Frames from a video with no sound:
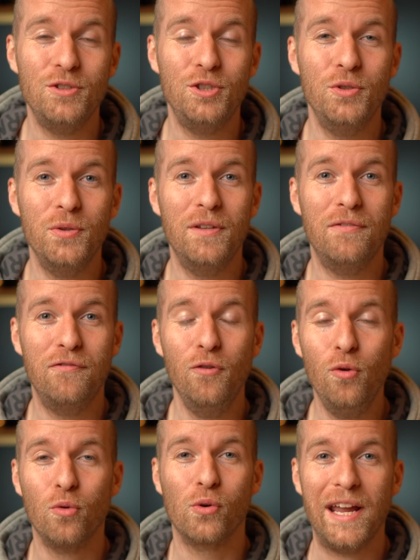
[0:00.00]
shoot the
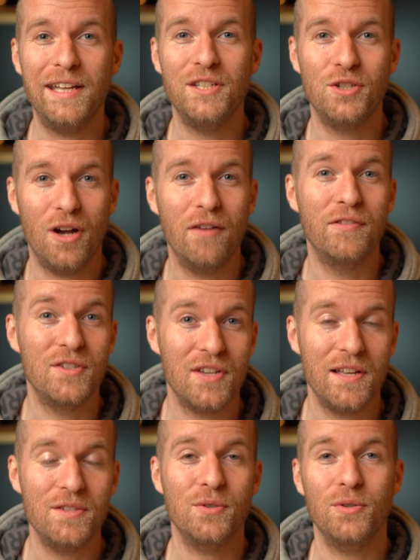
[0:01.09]
full range of the
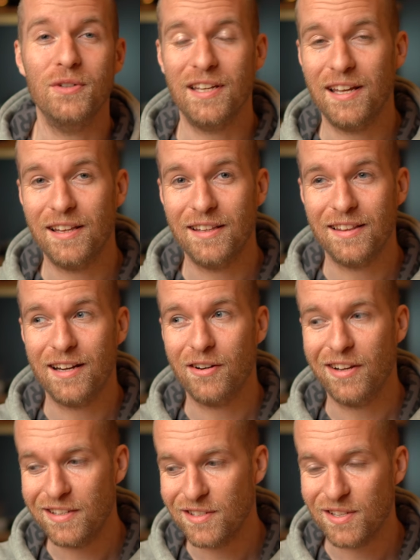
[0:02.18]
sensor, then there
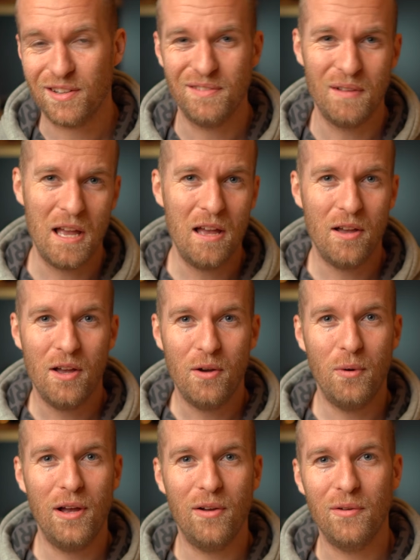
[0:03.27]
is a
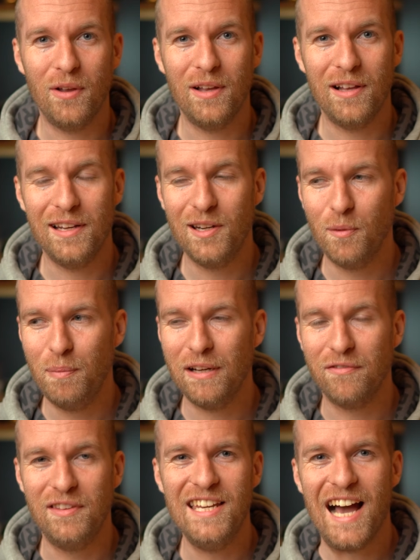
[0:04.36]
little bit
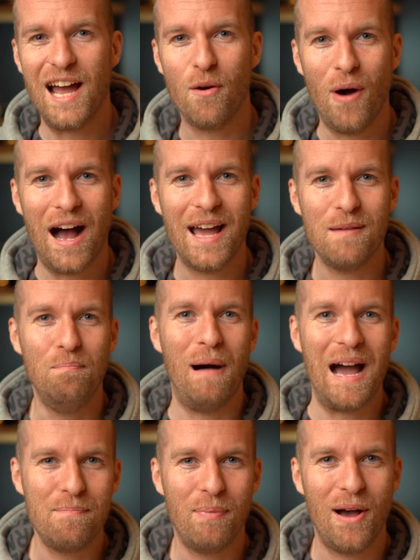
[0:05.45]
of DIY
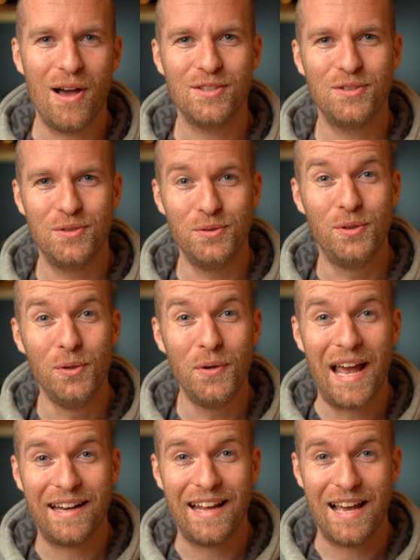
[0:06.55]
bypass to do
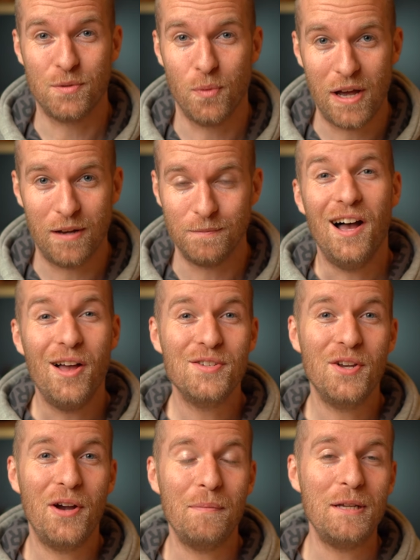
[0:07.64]
that as well.
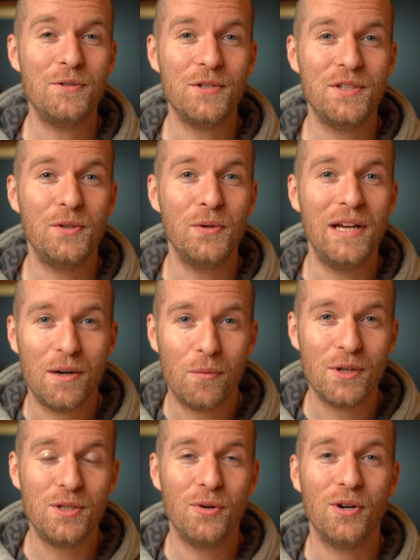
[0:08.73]
Also, I'm interested to hear
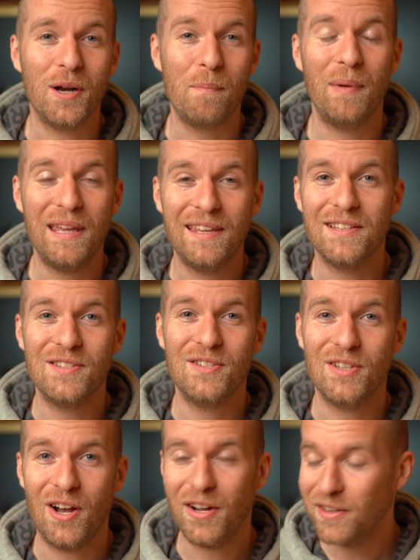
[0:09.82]
what your
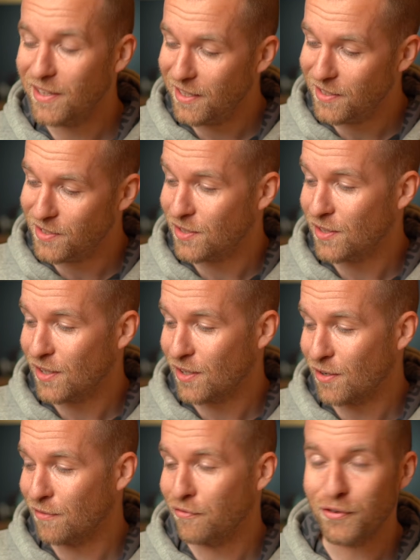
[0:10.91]
opinions on these
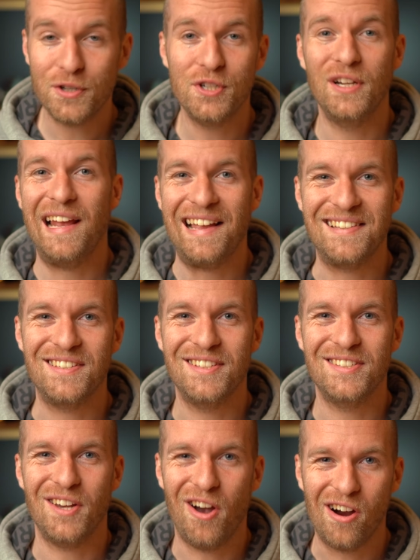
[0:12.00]
conversion
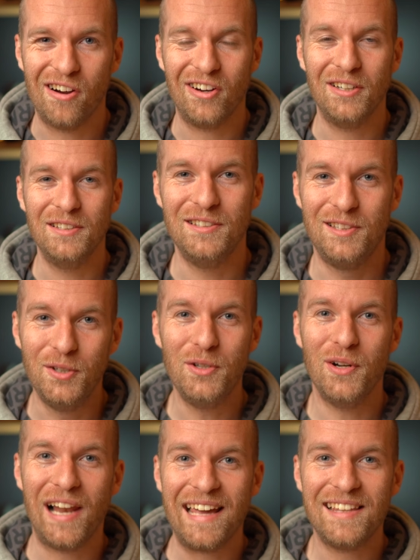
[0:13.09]
lenses are. Do
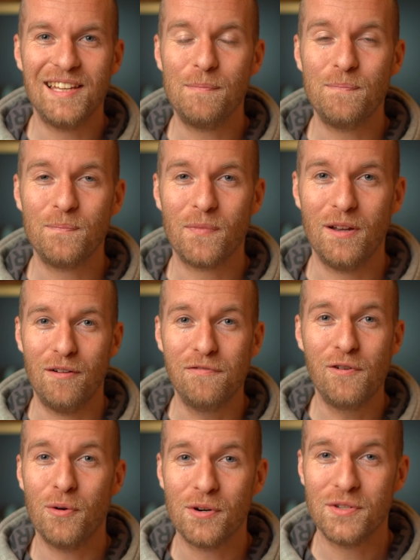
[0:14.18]
you like them? Of
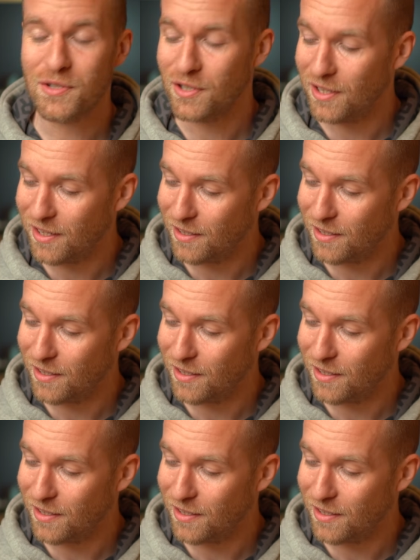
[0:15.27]
course,